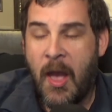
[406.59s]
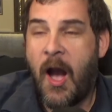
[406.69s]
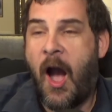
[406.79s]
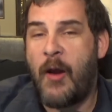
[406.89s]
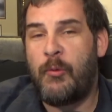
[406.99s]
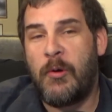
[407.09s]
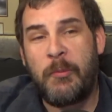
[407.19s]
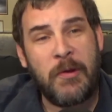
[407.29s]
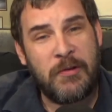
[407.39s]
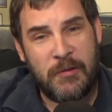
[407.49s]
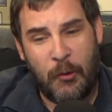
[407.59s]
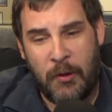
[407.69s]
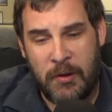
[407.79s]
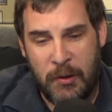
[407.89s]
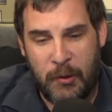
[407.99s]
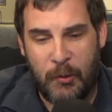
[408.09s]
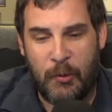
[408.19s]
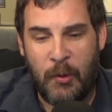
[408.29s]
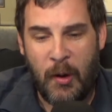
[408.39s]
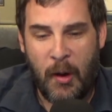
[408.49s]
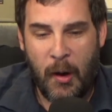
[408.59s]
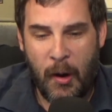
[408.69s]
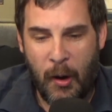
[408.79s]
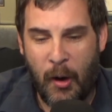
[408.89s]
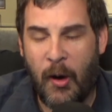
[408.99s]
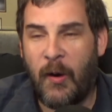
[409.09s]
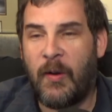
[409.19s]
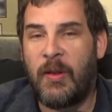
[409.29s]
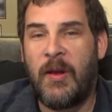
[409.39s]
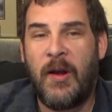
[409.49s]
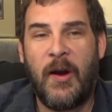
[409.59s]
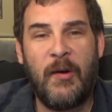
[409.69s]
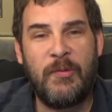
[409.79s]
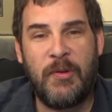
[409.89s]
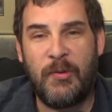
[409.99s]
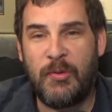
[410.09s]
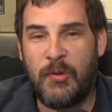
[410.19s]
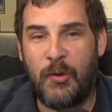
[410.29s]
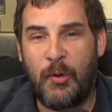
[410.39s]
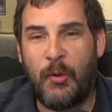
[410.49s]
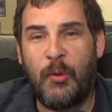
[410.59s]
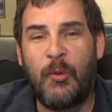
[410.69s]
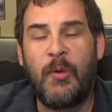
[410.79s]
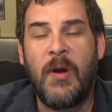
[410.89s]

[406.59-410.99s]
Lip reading: I will be showing you all of the new